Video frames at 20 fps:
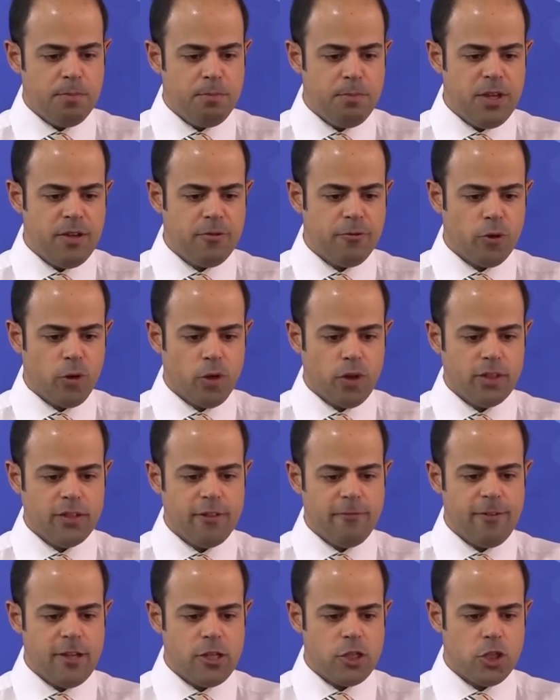before
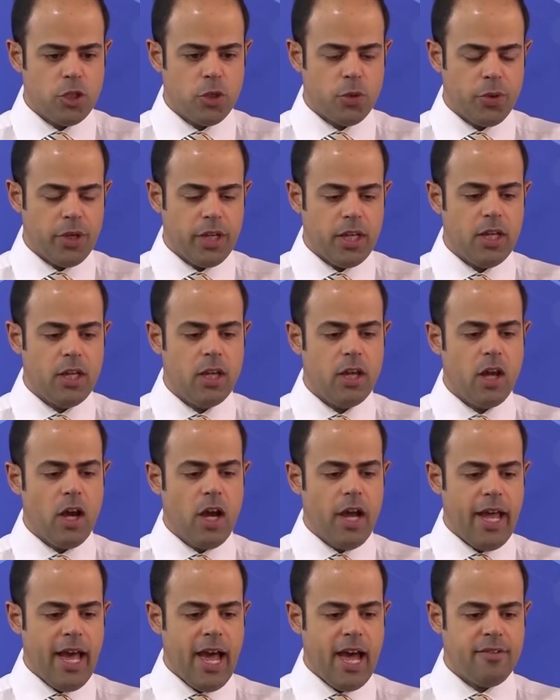the Venturi
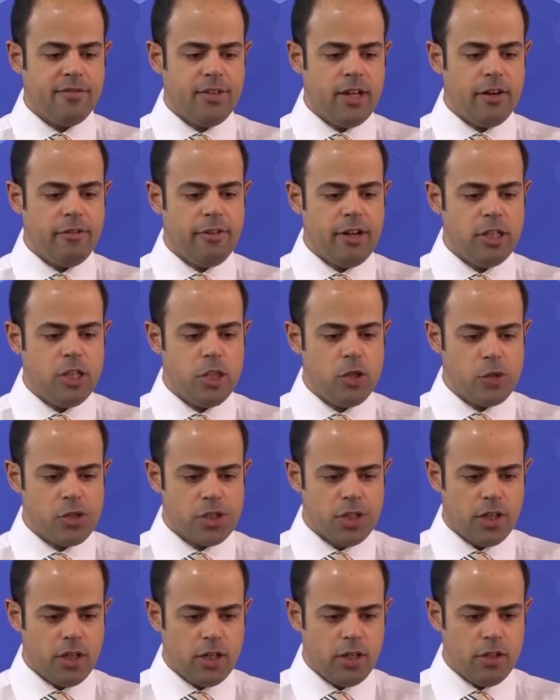I have a
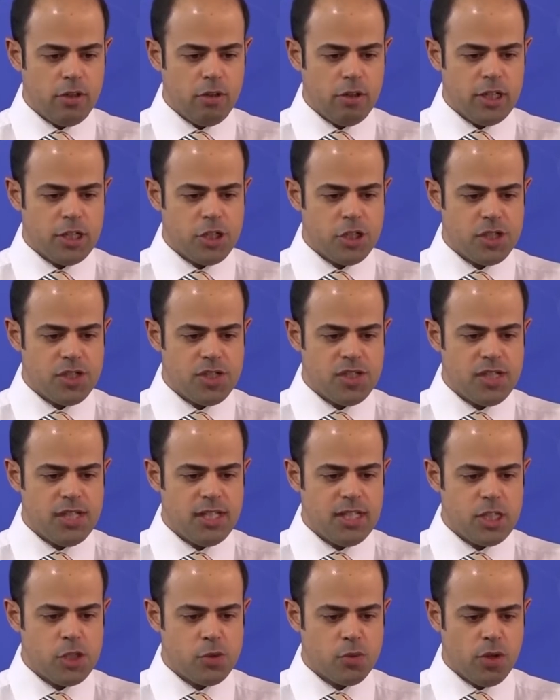reducer. You can just see
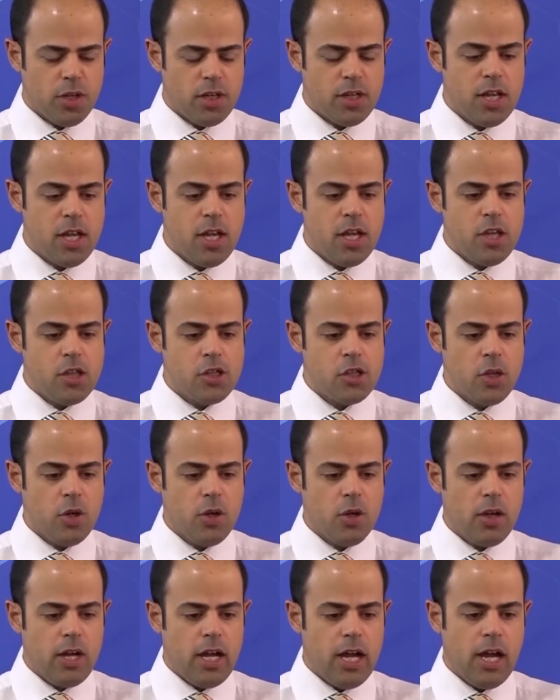this one.
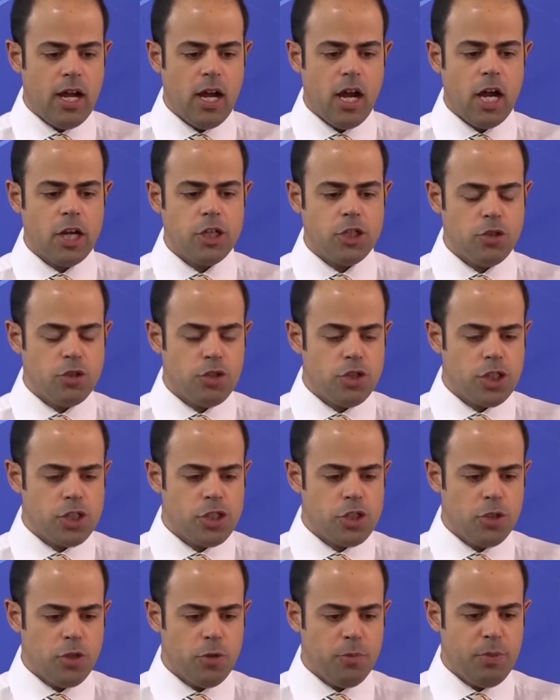So I should
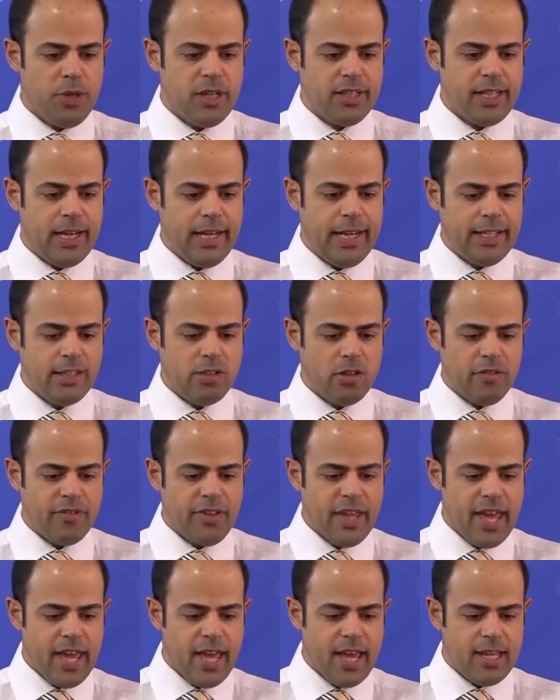just pick the letter
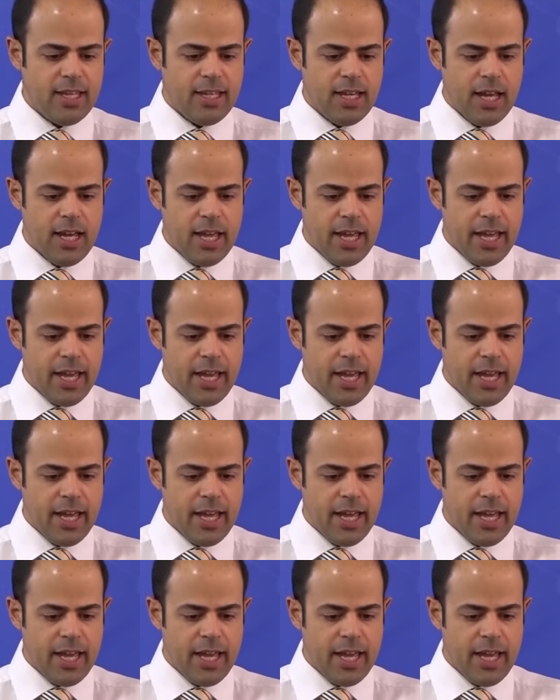of A.